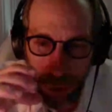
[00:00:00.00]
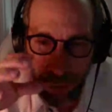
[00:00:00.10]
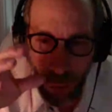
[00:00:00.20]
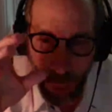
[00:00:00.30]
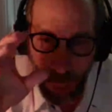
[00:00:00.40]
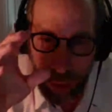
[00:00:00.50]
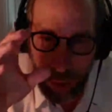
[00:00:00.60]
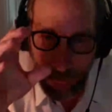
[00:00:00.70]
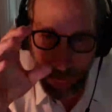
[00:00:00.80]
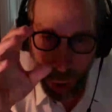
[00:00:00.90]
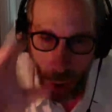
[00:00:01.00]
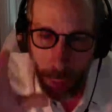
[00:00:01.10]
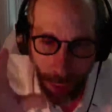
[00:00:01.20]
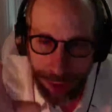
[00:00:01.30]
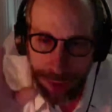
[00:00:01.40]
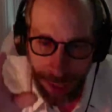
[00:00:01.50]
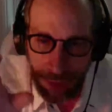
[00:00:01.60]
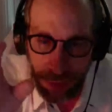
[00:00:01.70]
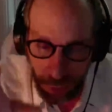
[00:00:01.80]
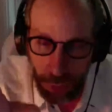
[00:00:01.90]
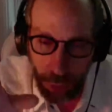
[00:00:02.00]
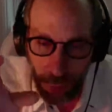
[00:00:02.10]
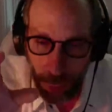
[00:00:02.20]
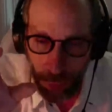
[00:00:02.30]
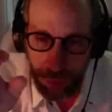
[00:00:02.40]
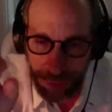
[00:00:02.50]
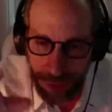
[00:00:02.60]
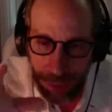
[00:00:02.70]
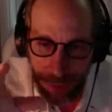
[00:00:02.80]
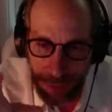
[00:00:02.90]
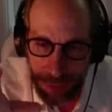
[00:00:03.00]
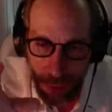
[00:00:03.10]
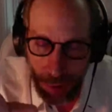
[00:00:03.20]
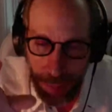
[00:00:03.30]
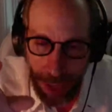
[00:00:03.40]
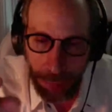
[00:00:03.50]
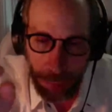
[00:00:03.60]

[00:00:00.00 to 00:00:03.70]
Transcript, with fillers: So we hope one day soon we'll detect these dark matter,